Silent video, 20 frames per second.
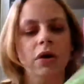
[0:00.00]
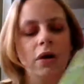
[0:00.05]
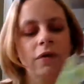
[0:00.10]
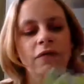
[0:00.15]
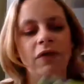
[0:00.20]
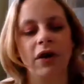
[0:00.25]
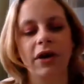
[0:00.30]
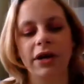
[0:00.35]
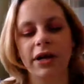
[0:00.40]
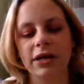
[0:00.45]
I'm
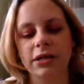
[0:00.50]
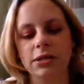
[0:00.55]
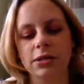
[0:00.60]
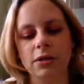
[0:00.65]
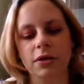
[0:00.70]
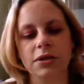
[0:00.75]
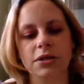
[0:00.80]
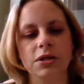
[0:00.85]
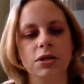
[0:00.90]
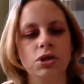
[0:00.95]
very
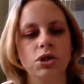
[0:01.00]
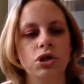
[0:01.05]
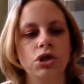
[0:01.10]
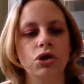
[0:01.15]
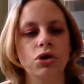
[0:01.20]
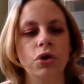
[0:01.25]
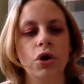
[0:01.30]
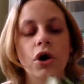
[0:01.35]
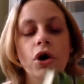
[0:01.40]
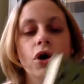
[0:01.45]
excited
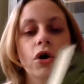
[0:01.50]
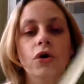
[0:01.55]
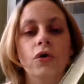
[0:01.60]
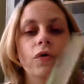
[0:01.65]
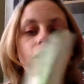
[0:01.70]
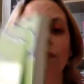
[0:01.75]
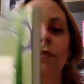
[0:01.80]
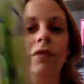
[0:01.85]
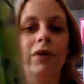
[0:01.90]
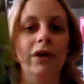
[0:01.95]
to
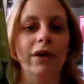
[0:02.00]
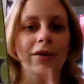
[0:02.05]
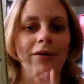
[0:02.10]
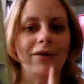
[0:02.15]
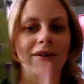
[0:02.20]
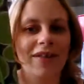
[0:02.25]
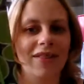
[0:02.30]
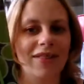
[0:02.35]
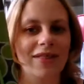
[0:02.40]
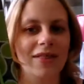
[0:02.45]
read
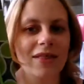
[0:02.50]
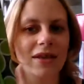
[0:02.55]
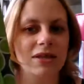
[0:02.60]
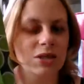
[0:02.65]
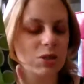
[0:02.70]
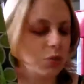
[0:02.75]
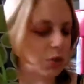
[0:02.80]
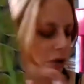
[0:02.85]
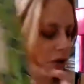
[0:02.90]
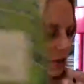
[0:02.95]

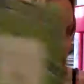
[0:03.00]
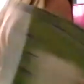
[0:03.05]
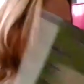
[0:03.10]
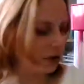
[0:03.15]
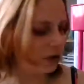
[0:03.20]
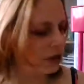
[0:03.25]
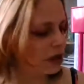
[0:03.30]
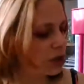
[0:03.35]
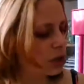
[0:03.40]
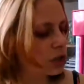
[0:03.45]
this one. So
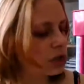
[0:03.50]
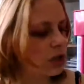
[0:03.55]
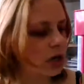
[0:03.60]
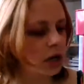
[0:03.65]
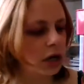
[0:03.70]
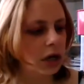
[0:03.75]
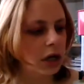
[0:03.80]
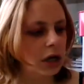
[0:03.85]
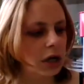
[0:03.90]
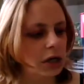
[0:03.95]
I think
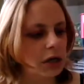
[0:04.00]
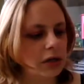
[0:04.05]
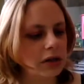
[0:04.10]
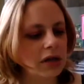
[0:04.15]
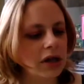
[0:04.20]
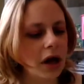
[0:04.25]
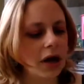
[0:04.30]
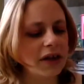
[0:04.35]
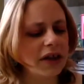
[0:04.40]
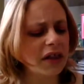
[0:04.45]

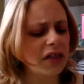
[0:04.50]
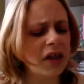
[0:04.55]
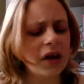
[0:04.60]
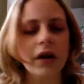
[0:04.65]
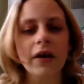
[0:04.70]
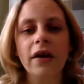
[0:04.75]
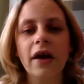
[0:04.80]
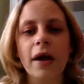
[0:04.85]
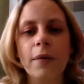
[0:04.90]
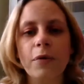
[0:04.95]

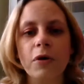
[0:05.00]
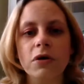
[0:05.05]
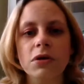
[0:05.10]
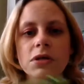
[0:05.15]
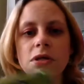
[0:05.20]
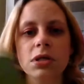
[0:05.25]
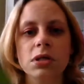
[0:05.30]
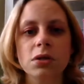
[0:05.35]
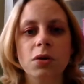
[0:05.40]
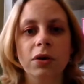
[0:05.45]
I came
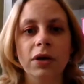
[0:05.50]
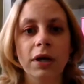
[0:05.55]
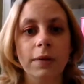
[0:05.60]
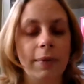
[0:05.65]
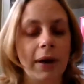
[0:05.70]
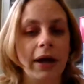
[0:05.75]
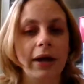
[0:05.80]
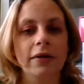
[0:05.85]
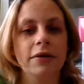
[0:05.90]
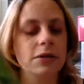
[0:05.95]
across this on
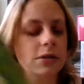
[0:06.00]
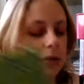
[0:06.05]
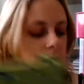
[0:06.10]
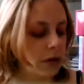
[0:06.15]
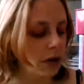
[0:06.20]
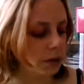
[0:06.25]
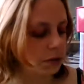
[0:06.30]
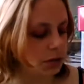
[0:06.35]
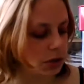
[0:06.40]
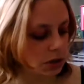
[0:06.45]
eBay, so
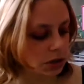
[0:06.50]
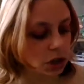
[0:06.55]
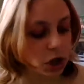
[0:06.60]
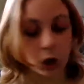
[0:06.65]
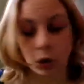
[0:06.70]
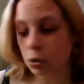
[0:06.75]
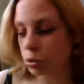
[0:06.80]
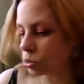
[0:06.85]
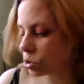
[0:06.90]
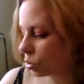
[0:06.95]
that was a
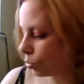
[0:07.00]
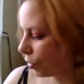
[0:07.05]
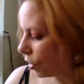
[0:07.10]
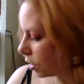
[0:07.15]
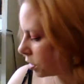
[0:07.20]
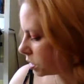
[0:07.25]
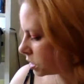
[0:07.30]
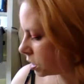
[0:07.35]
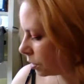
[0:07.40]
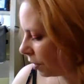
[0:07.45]
total
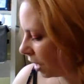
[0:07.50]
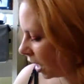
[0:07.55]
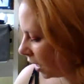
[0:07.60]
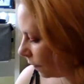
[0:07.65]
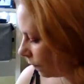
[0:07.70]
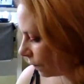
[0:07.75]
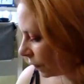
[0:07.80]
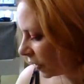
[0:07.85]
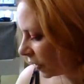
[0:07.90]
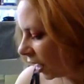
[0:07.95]
surprise to
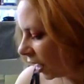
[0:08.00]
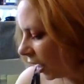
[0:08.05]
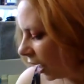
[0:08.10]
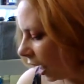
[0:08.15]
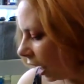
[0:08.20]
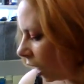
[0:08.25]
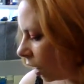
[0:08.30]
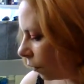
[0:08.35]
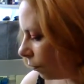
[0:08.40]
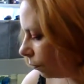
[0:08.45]
me.
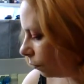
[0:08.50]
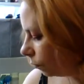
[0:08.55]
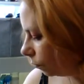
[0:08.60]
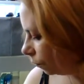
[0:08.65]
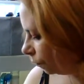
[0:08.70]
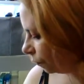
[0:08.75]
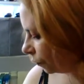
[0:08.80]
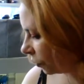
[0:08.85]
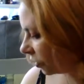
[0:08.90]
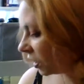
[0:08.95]

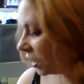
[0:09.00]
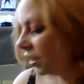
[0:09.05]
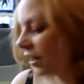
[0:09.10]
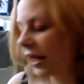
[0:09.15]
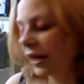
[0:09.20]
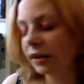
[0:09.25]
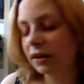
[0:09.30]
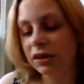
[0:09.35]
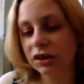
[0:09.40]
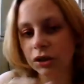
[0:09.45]
The
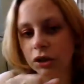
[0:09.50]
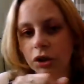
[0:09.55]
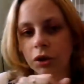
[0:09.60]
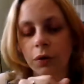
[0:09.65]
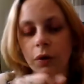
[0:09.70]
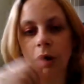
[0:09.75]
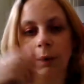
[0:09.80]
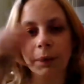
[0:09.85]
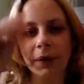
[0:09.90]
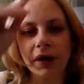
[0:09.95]
next
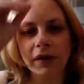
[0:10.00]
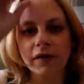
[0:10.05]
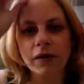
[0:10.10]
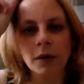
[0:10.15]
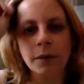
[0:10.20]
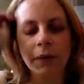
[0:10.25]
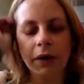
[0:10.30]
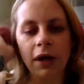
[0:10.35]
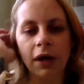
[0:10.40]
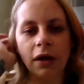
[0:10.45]
two I picked
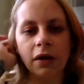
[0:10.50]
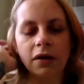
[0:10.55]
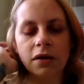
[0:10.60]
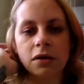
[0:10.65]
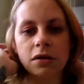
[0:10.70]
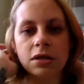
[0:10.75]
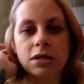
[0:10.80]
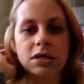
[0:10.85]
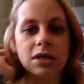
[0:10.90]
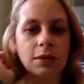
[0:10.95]
up in
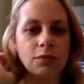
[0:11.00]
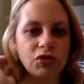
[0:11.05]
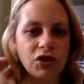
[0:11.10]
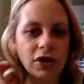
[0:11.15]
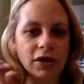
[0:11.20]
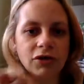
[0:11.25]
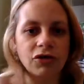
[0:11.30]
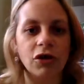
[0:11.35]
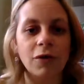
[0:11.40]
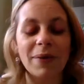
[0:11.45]
the same
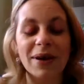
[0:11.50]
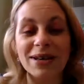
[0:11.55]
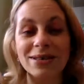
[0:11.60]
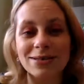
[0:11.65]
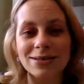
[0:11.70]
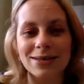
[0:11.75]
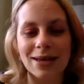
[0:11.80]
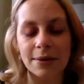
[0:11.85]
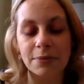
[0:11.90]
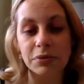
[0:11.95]
charity shop at
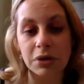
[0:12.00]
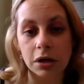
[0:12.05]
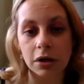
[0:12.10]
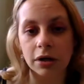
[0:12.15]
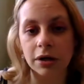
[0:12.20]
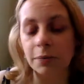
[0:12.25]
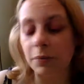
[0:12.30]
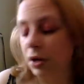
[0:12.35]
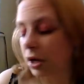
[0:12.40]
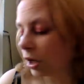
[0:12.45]
the same
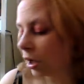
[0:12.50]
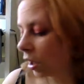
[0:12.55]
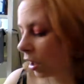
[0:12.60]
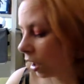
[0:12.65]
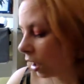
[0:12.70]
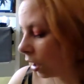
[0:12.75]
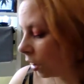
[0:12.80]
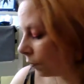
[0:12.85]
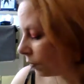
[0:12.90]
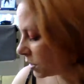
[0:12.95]
time,
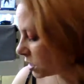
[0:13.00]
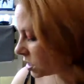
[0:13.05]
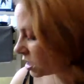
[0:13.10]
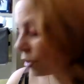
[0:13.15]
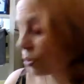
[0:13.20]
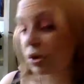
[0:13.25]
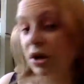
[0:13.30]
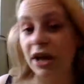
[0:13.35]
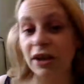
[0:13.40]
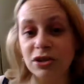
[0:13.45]
because they
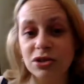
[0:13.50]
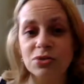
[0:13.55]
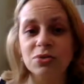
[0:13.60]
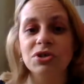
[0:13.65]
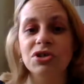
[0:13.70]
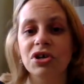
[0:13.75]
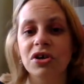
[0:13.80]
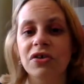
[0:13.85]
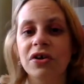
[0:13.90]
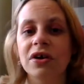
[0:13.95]
were next to
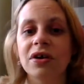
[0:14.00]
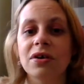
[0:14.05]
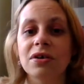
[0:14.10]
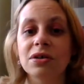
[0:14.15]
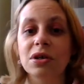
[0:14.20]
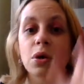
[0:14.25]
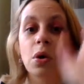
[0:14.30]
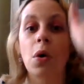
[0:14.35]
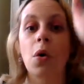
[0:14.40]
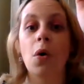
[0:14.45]
each other. I was
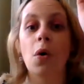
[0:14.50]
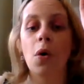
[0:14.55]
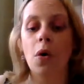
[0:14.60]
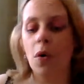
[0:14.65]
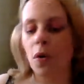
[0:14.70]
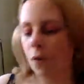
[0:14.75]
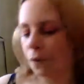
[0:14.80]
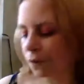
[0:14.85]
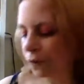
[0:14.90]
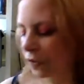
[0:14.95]
like,
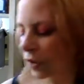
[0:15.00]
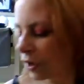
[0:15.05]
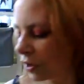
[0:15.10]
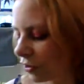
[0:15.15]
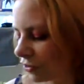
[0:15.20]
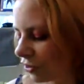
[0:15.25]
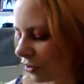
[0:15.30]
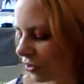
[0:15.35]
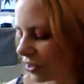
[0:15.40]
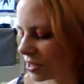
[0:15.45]
oh!
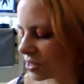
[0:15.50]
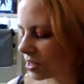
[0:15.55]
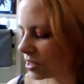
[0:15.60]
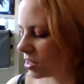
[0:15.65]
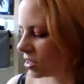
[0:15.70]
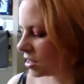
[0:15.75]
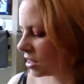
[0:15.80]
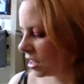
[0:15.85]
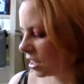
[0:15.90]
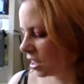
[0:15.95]
So this
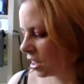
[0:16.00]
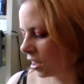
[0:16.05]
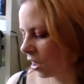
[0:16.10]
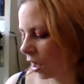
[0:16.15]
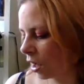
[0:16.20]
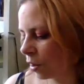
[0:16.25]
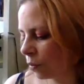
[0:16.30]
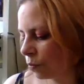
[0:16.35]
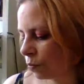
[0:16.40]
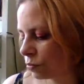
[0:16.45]
is the
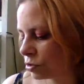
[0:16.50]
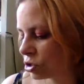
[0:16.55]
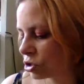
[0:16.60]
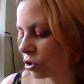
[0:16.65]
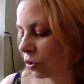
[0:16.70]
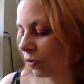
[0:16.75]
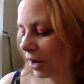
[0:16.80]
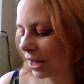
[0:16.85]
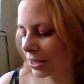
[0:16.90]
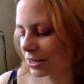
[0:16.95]

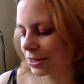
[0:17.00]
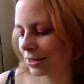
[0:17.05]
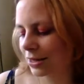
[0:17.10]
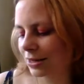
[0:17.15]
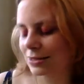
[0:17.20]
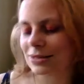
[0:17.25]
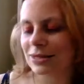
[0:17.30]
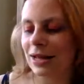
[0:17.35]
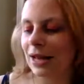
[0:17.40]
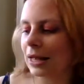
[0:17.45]

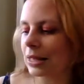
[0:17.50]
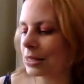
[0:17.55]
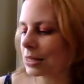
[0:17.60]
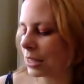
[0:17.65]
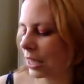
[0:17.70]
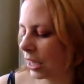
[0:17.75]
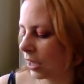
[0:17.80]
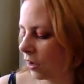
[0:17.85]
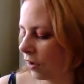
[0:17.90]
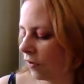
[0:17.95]
Scholastics
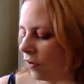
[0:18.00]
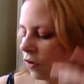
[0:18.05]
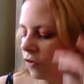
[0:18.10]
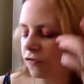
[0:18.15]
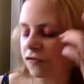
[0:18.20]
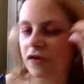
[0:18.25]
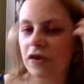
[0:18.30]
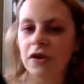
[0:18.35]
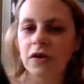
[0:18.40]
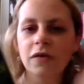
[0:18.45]
classic
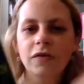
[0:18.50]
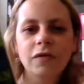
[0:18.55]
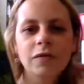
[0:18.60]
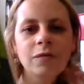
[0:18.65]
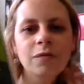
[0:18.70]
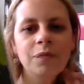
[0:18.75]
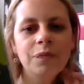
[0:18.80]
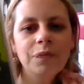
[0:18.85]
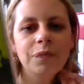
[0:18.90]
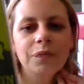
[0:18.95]
of
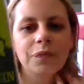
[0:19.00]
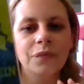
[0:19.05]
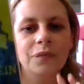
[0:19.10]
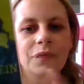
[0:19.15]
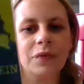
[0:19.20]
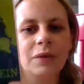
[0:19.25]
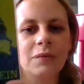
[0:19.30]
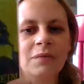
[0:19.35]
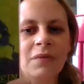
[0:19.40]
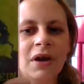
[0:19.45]

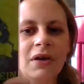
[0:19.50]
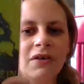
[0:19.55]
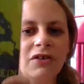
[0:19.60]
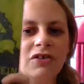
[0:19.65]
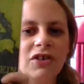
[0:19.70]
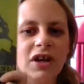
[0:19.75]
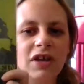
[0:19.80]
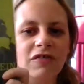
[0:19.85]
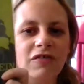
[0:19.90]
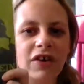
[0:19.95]
Mary
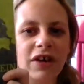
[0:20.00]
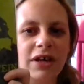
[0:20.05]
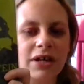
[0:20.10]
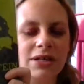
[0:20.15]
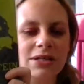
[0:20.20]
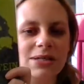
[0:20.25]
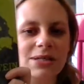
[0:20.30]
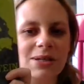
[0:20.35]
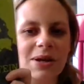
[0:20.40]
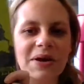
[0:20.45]
Shelley
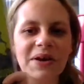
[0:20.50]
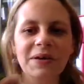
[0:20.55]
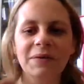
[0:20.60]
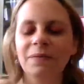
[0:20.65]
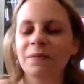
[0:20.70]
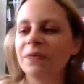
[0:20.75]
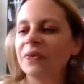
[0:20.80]
Frankenstein.